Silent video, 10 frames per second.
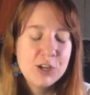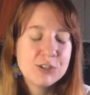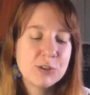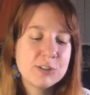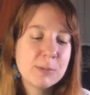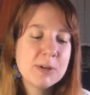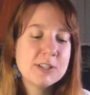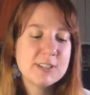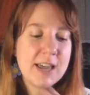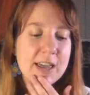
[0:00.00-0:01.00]
So
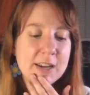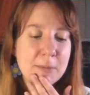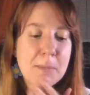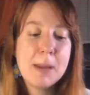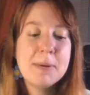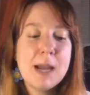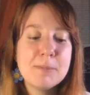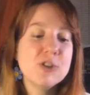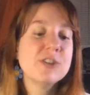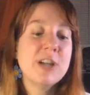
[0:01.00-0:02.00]
someone said, maybe
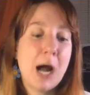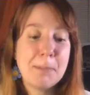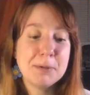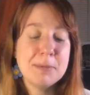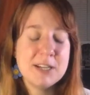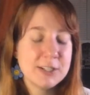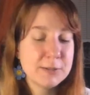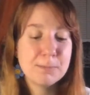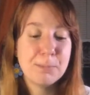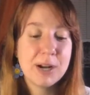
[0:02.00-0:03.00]
I'm just an
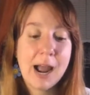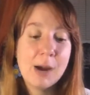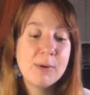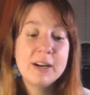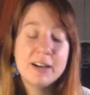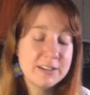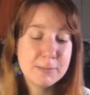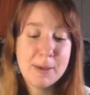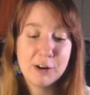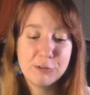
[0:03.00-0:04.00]
optimist, but I read it
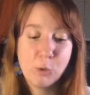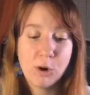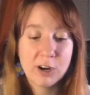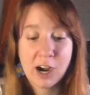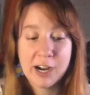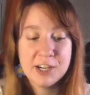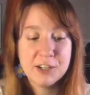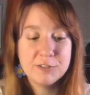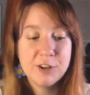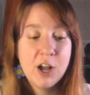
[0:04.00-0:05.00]
as a metaphor,
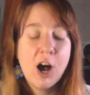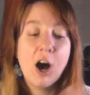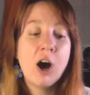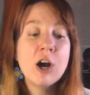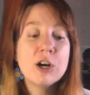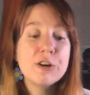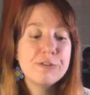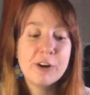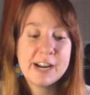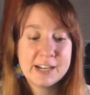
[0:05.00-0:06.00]
kind of. A hunger
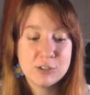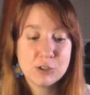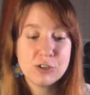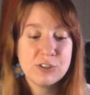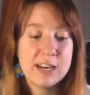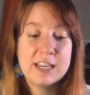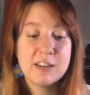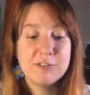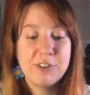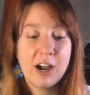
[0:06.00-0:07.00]
for answers that he
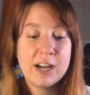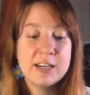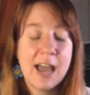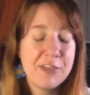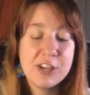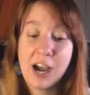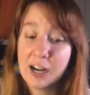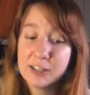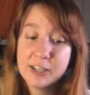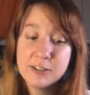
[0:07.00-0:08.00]
can find at the
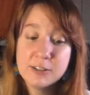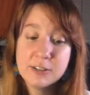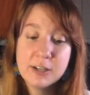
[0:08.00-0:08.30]
island.